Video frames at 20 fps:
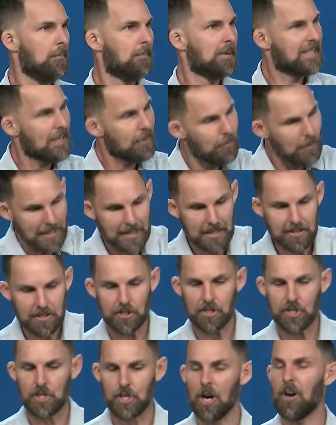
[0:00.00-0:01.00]
But then we get
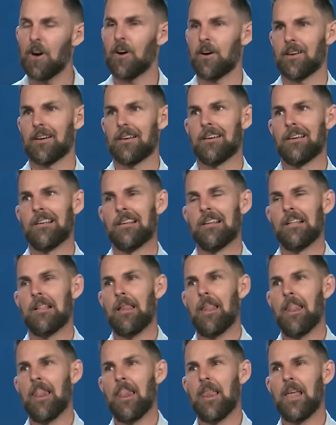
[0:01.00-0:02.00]
to John.
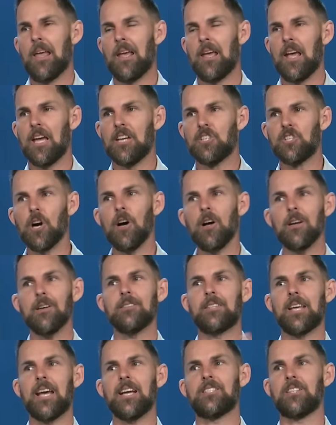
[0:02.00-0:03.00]
And
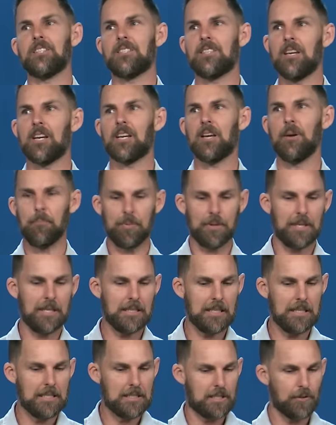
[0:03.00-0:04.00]
John takes us in a
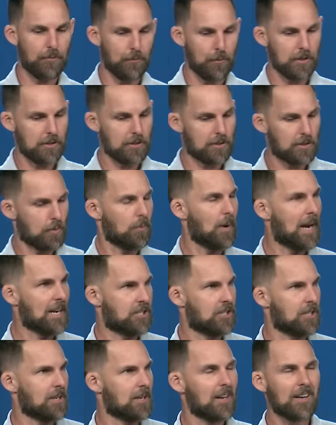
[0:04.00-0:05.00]
completely different
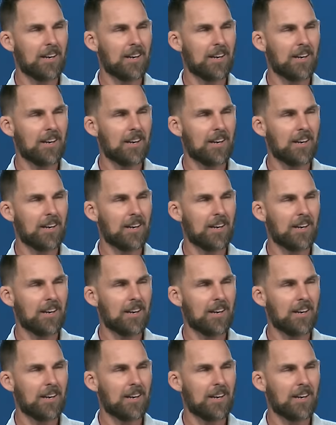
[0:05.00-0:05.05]
direction.